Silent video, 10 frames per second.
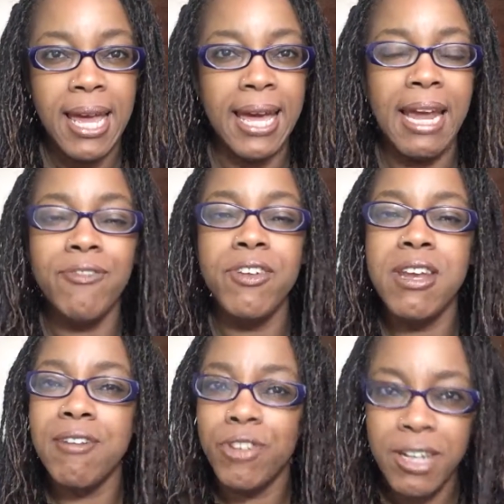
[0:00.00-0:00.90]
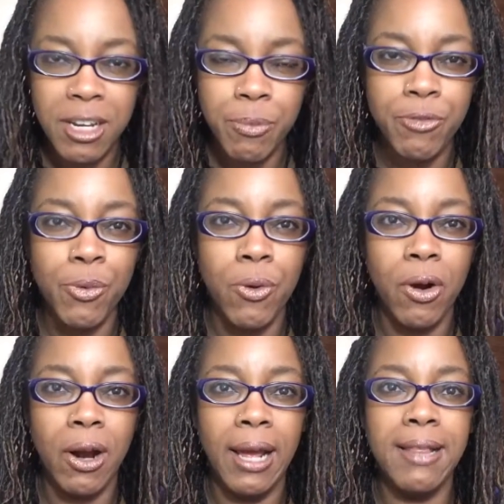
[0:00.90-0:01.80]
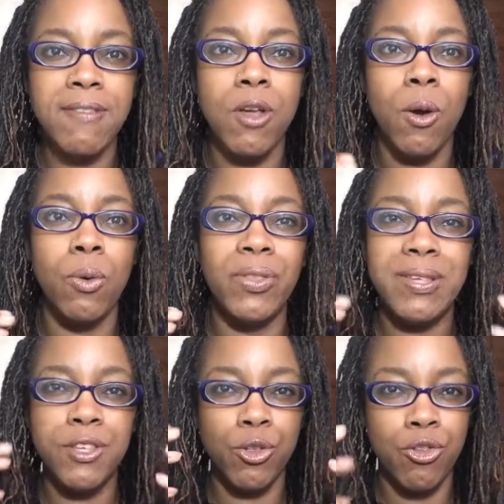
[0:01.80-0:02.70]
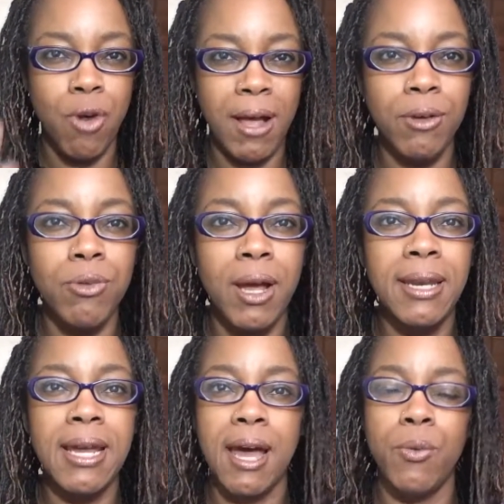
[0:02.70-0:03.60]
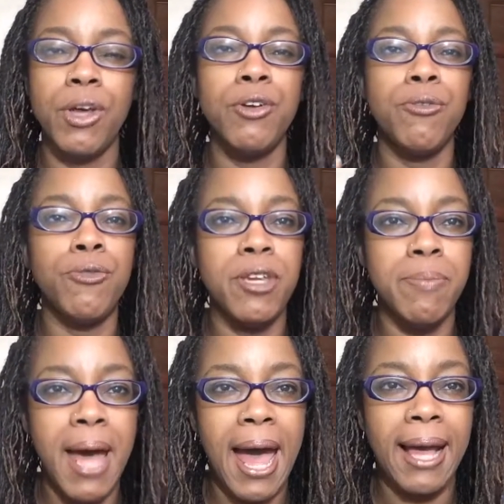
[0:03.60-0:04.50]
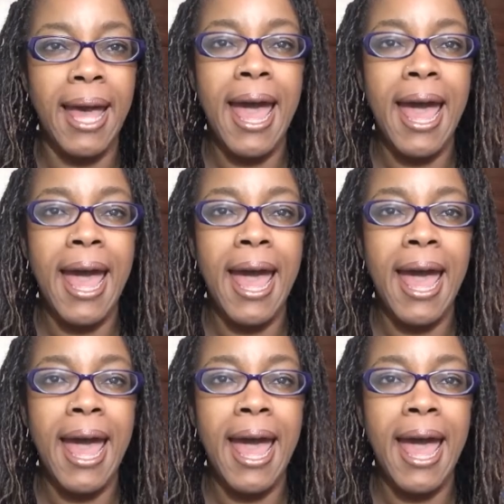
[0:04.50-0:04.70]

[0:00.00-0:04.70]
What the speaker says: And I've never done it before, and so this is a trial run. I want your feedback.